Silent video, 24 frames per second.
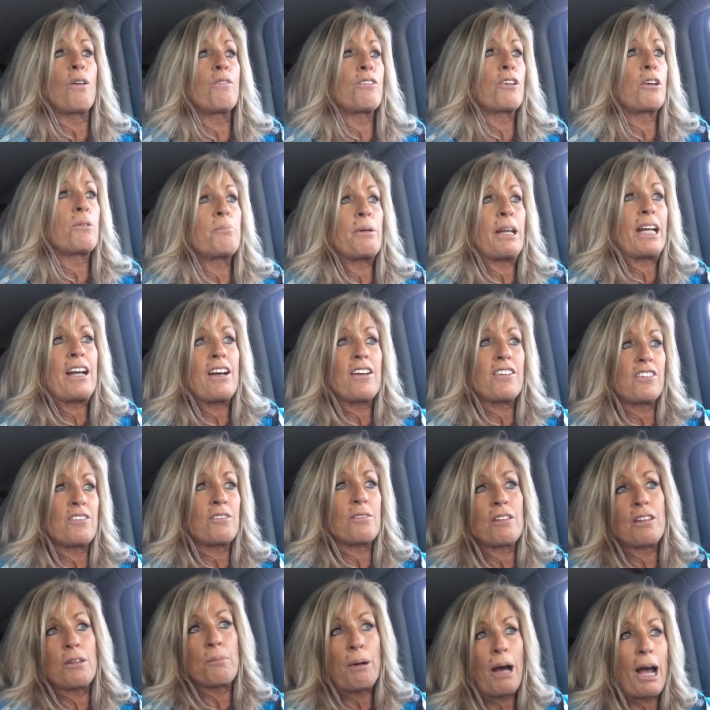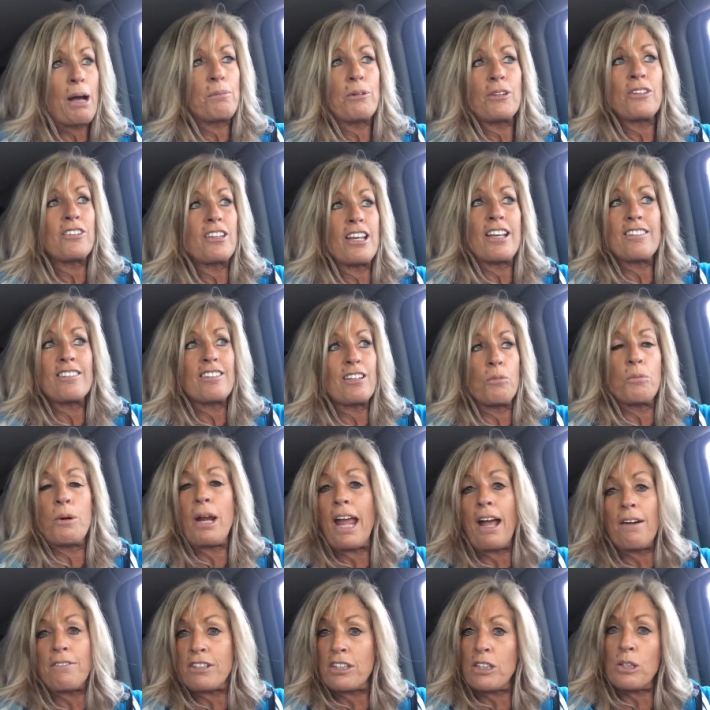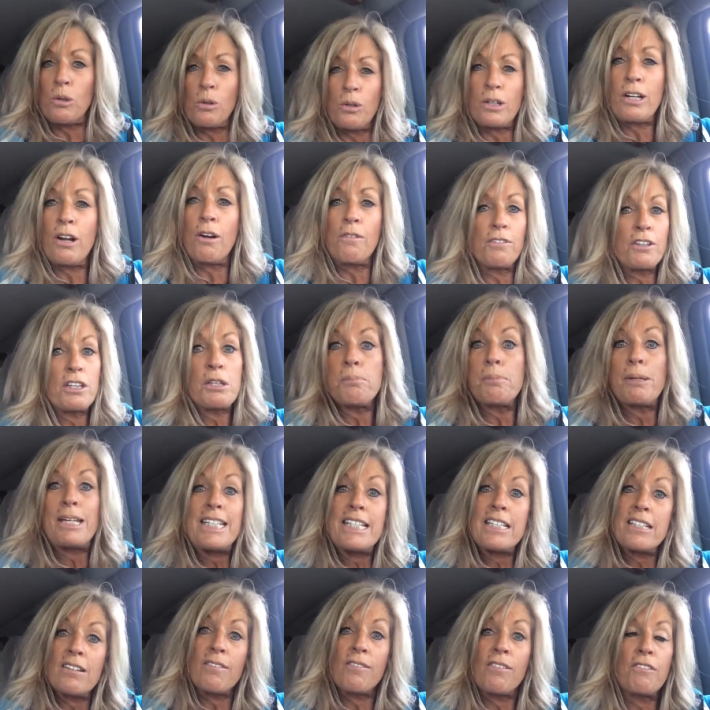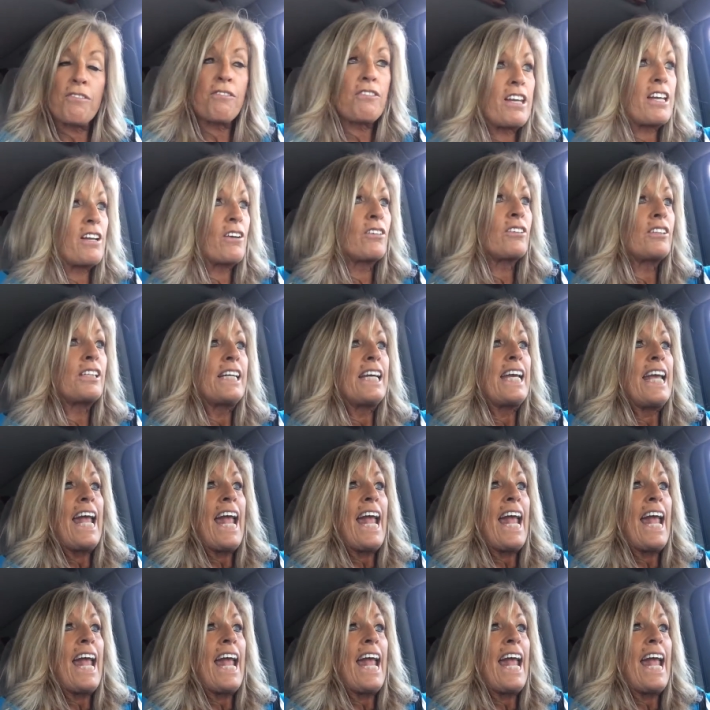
over him because the Bible says that we have a authority over the beast of the field.